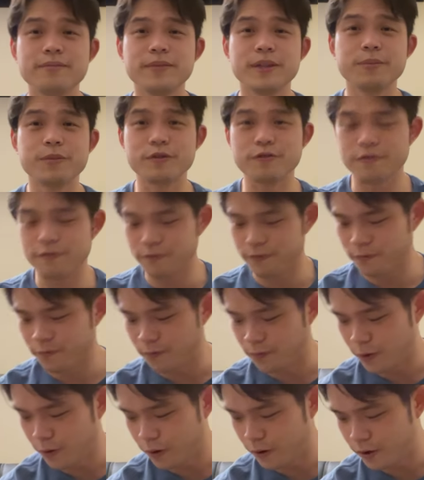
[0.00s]
number
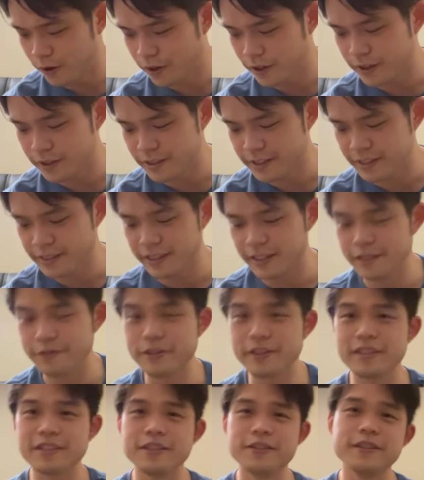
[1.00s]
four,
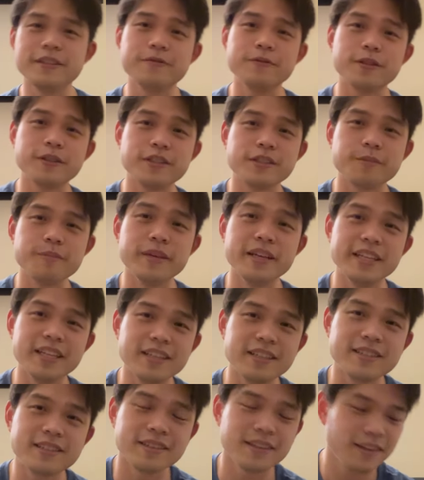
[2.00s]
Steven Universe
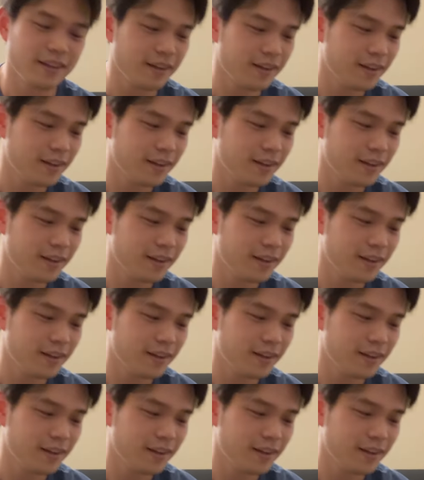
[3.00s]
Minis.